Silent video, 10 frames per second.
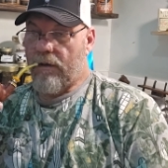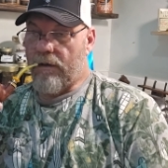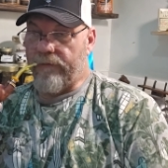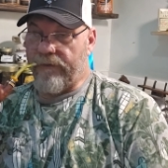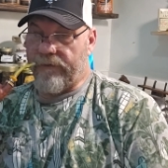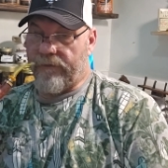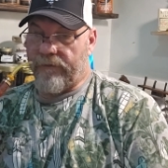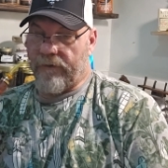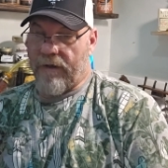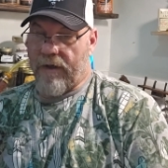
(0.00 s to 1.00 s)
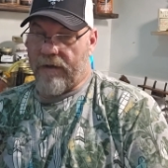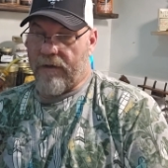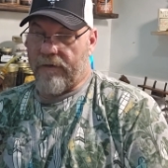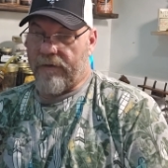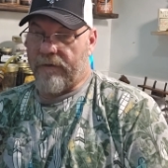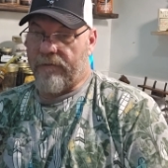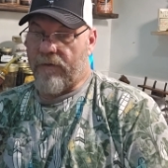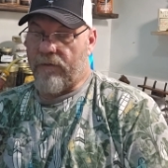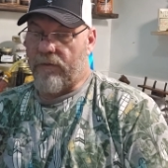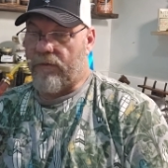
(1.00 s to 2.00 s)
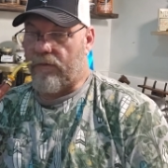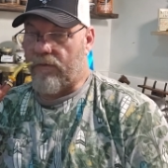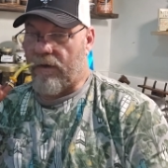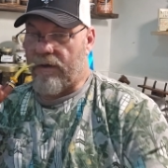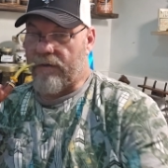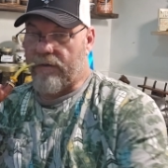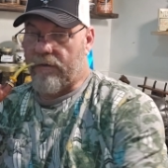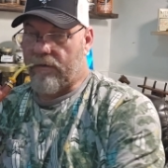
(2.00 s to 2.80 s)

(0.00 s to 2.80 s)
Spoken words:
if this was the kind of content somebody would want to watch.